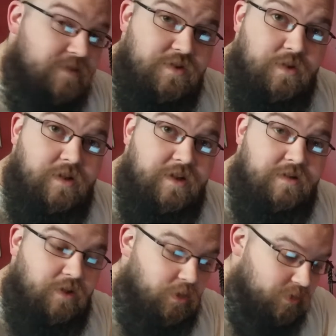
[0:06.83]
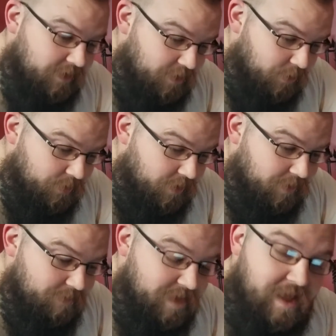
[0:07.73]
It's early going
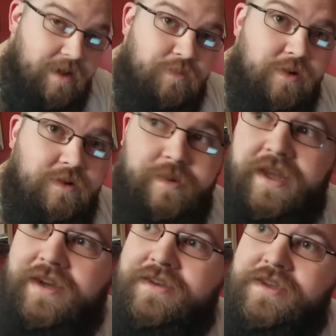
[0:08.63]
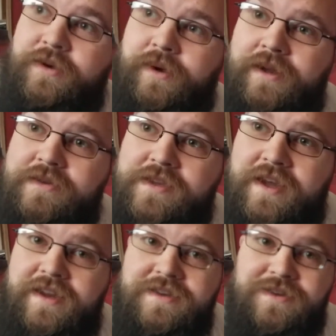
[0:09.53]
on mid-April, and we got snow
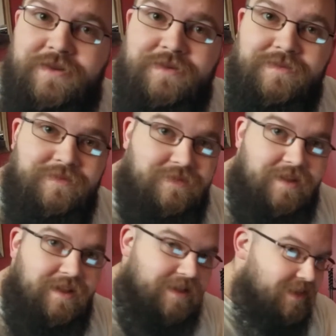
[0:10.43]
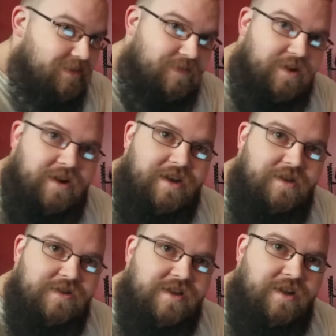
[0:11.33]
outside, so figure I'd
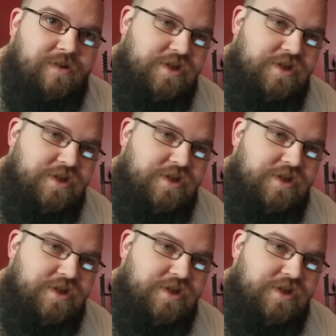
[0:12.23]
use another